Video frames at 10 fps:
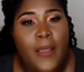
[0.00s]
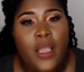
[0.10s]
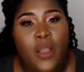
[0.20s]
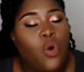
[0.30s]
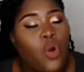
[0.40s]

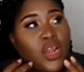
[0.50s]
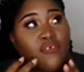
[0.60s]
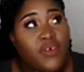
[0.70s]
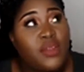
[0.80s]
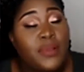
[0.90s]
or an
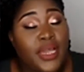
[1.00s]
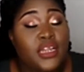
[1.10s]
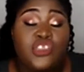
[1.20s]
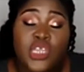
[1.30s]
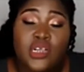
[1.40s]
event planning
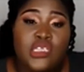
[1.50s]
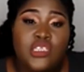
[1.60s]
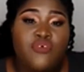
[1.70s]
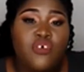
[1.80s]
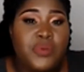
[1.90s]
checklist
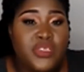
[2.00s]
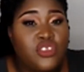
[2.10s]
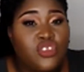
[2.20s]
for business